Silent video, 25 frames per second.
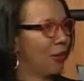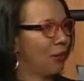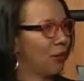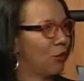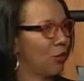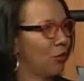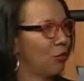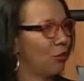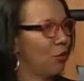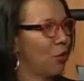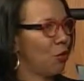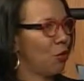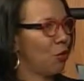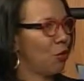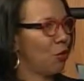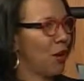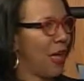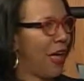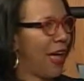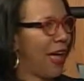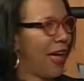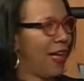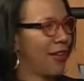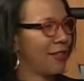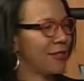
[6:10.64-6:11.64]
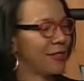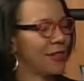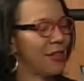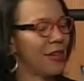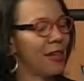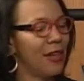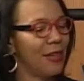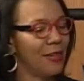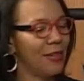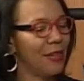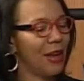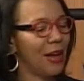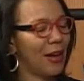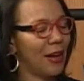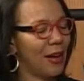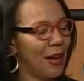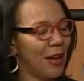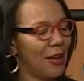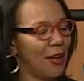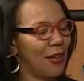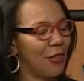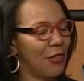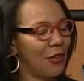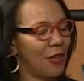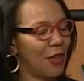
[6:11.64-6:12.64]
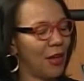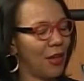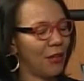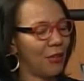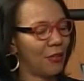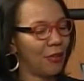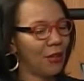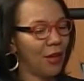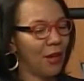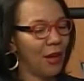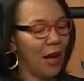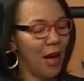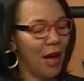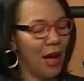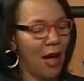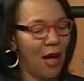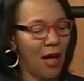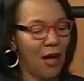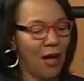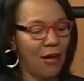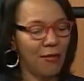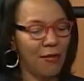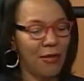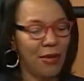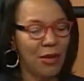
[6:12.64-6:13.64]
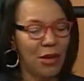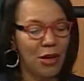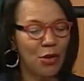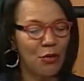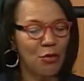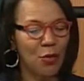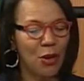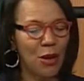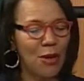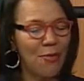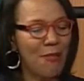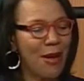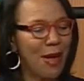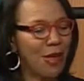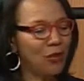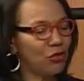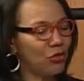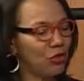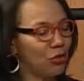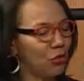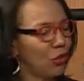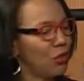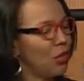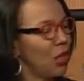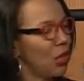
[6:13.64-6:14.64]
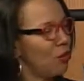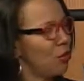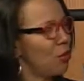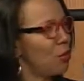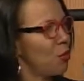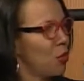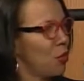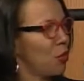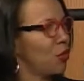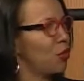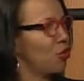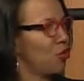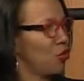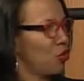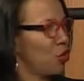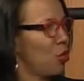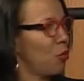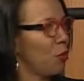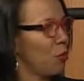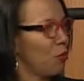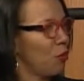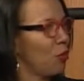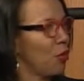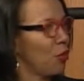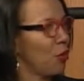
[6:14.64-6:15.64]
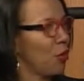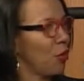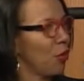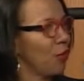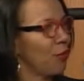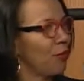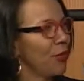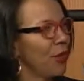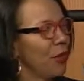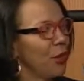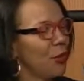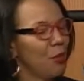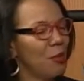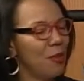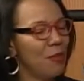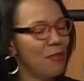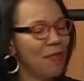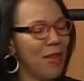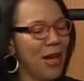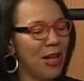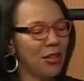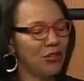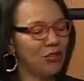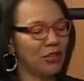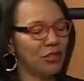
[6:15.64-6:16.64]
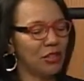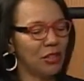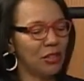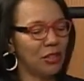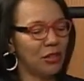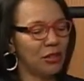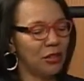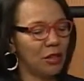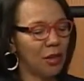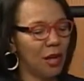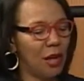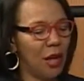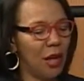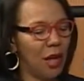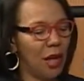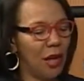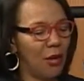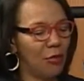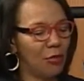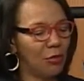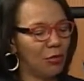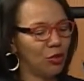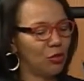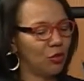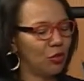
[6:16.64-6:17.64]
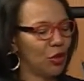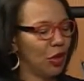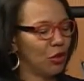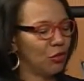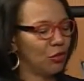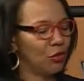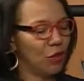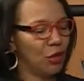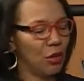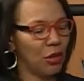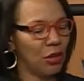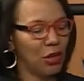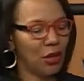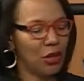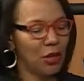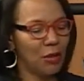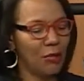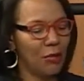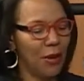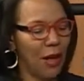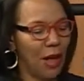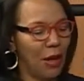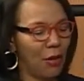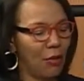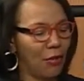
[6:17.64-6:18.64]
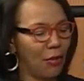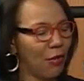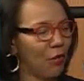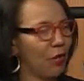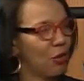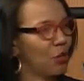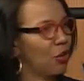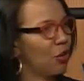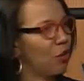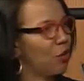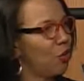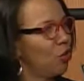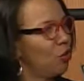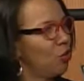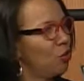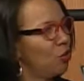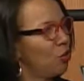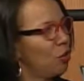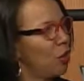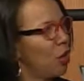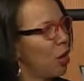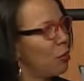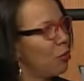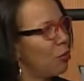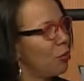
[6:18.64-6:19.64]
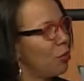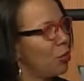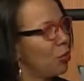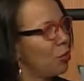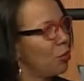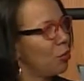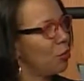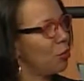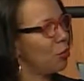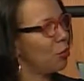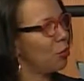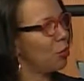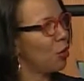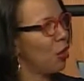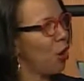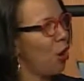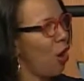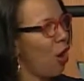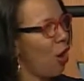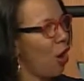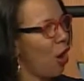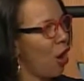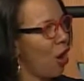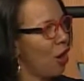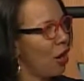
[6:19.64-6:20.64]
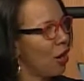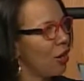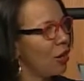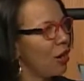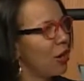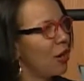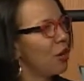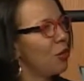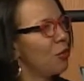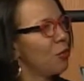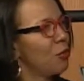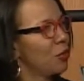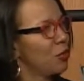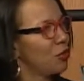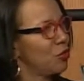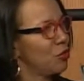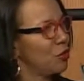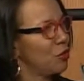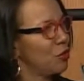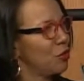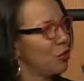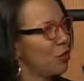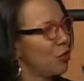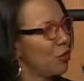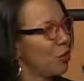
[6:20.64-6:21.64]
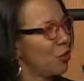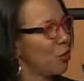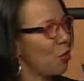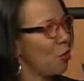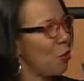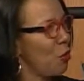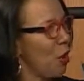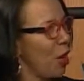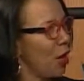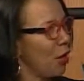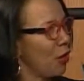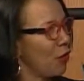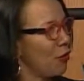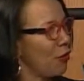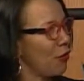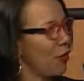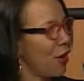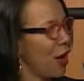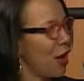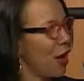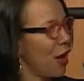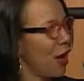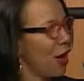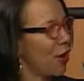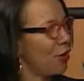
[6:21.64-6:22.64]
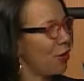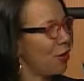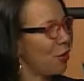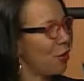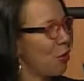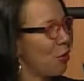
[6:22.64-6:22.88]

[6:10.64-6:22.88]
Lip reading: don't know who to ask, right. That kind of thing. We mentioned, and you were on the show before, we mentioned, we started talking about the QWR, which is the Qualified